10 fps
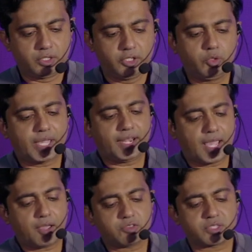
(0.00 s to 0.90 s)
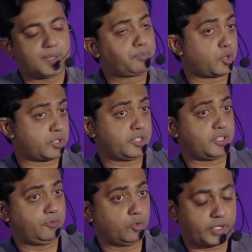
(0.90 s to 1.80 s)
you can have sub-process
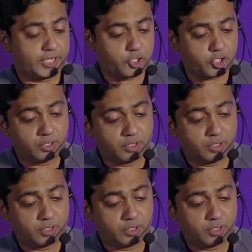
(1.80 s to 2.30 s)
invocation.